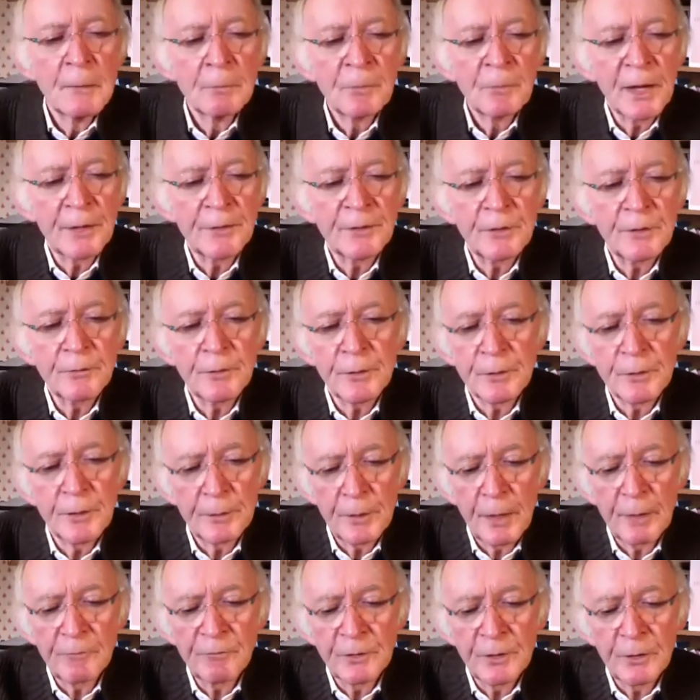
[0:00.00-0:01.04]
And they're
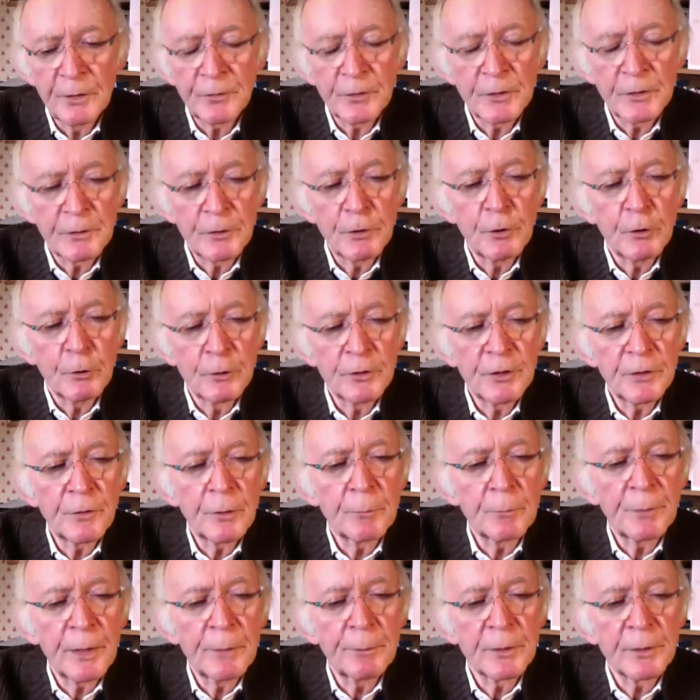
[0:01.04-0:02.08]
having different, different
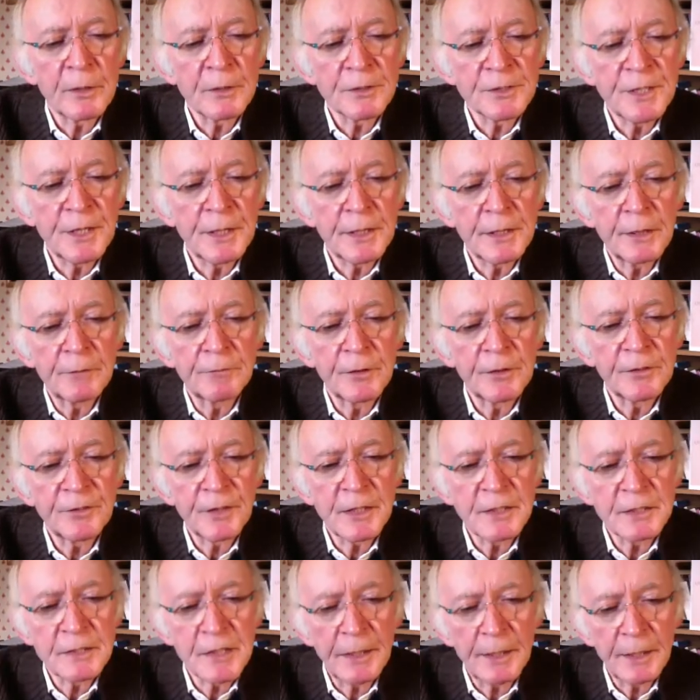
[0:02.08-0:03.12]
people are saying different
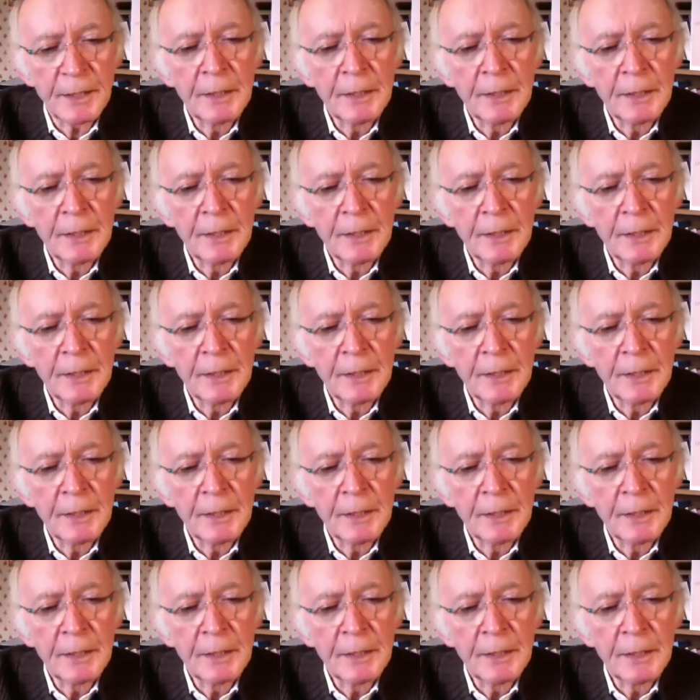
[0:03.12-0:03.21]
things. Like